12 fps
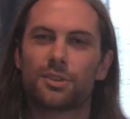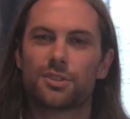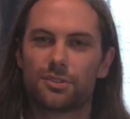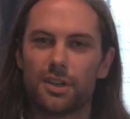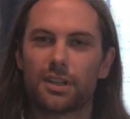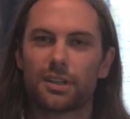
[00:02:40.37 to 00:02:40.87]

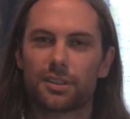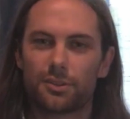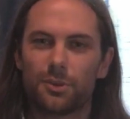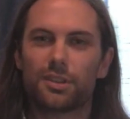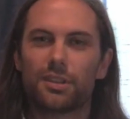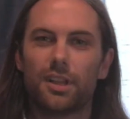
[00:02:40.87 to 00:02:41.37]

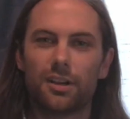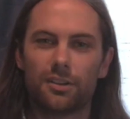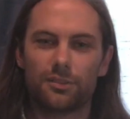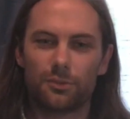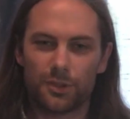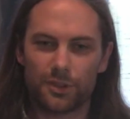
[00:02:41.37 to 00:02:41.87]
strength, with
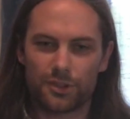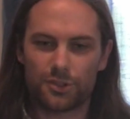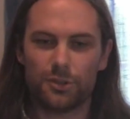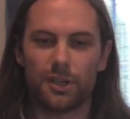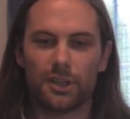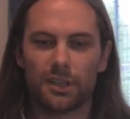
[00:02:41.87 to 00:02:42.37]
love, with
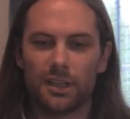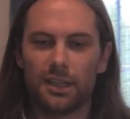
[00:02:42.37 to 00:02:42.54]
joy.